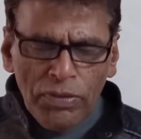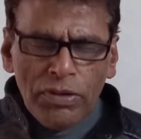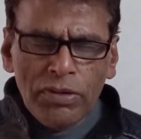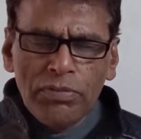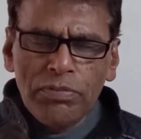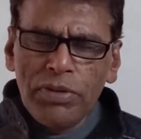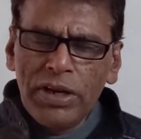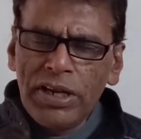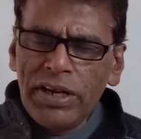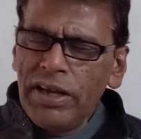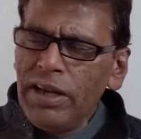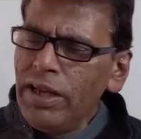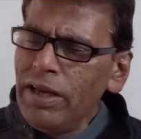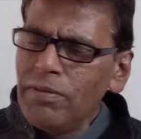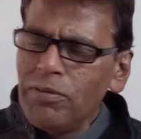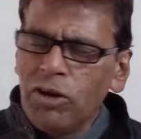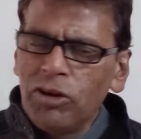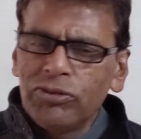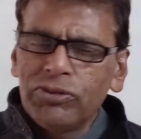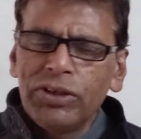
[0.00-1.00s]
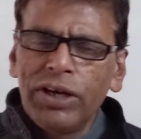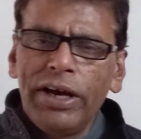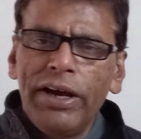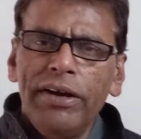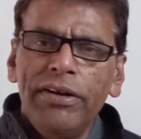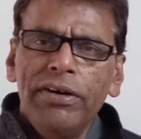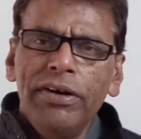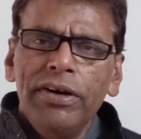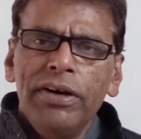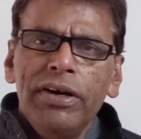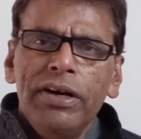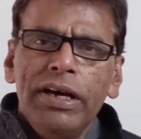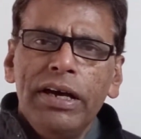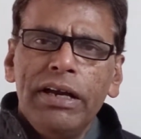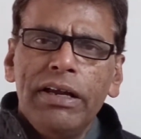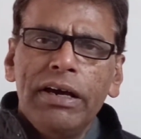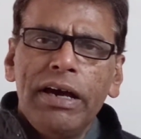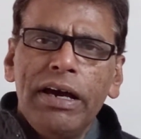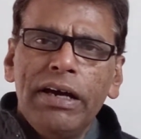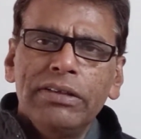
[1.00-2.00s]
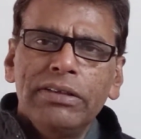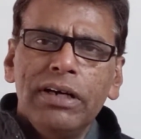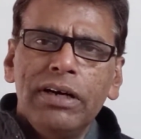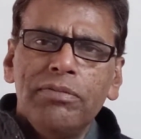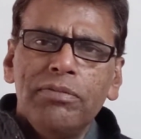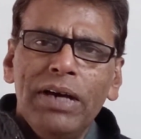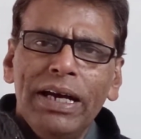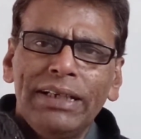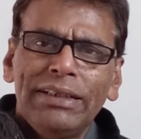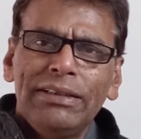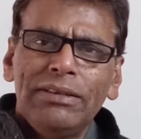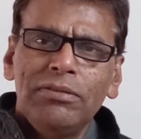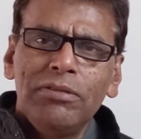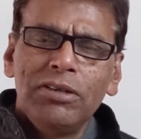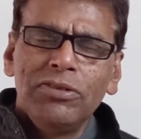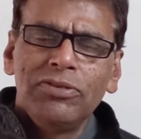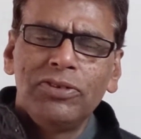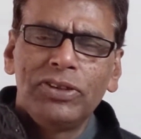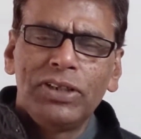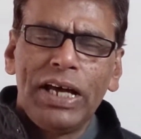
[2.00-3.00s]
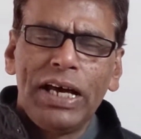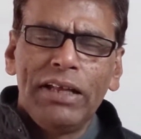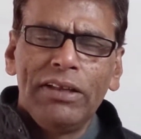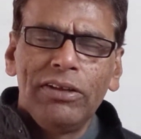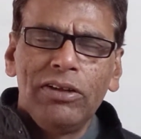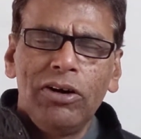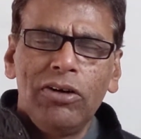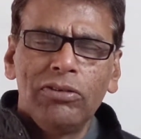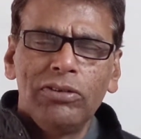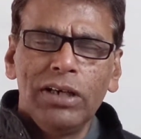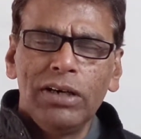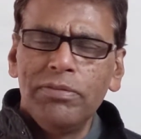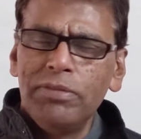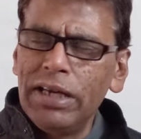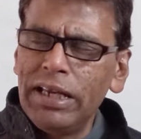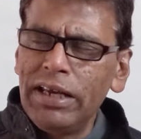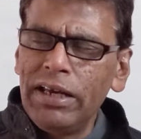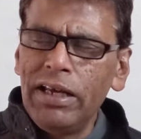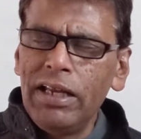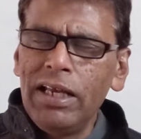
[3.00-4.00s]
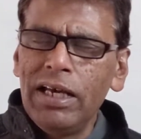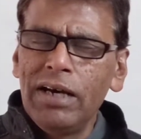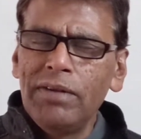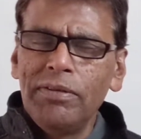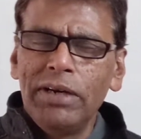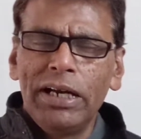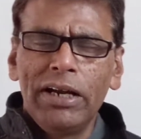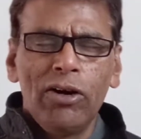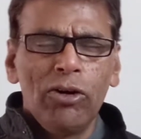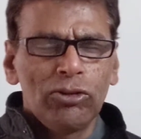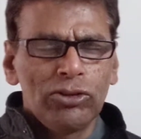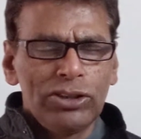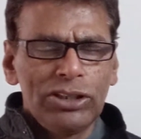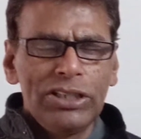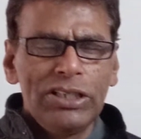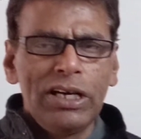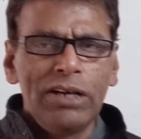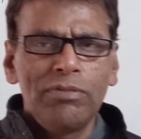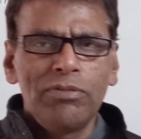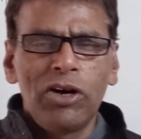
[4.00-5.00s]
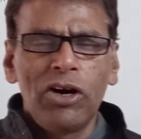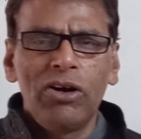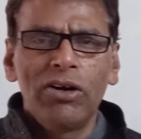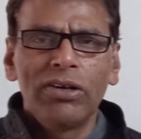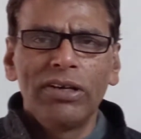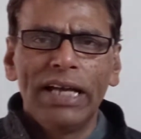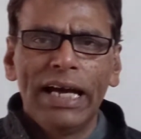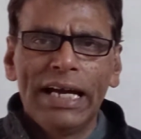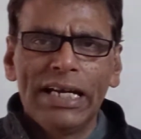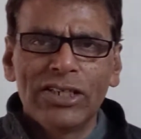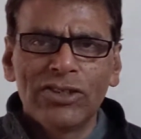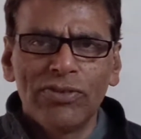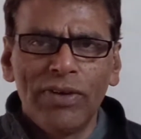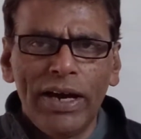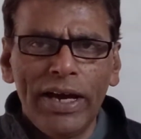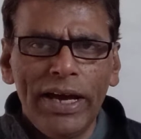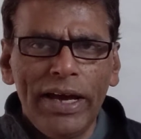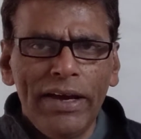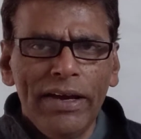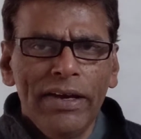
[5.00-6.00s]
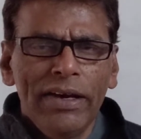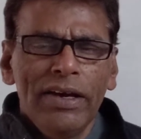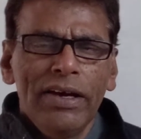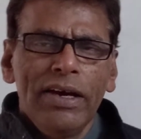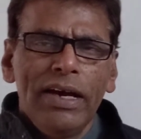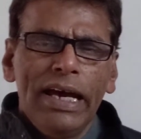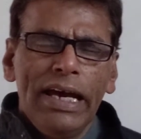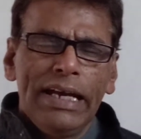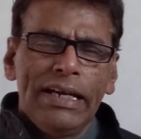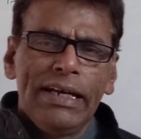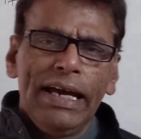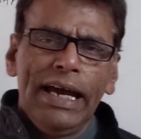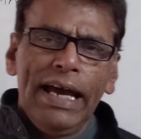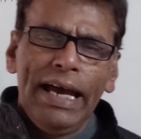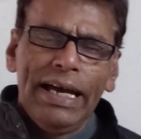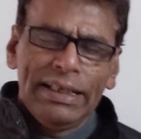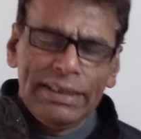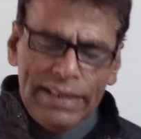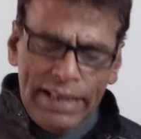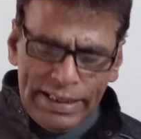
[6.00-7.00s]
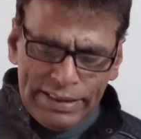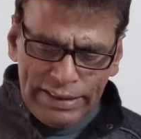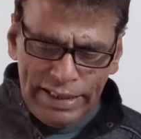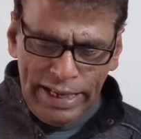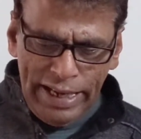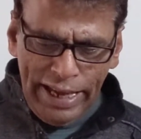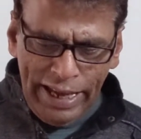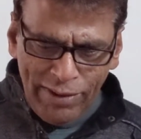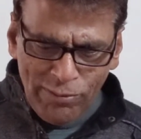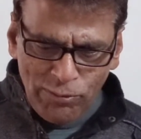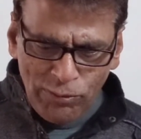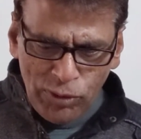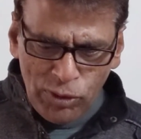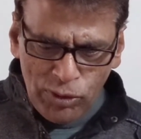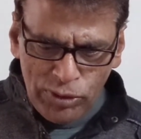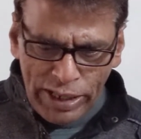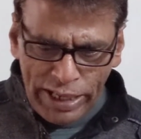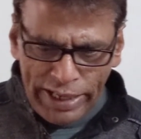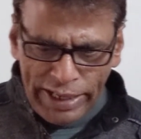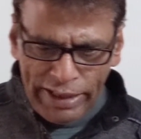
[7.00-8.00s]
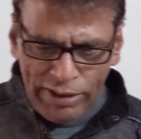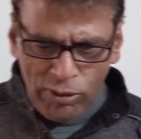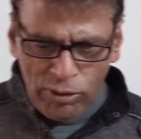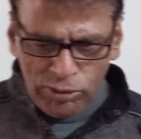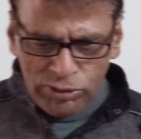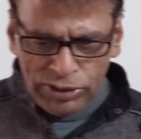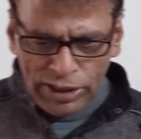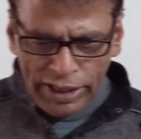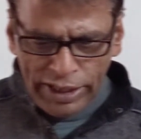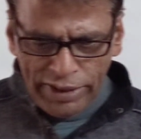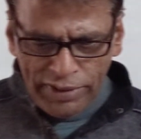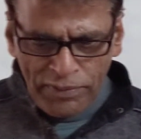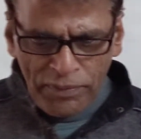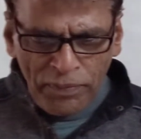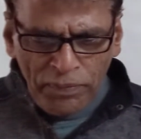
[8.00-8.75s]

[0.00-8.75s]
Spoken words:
Beryllium oxide, it has the maximum strength of the beryllium and oxygen bond, that's why it acts as a amphoteric oxide.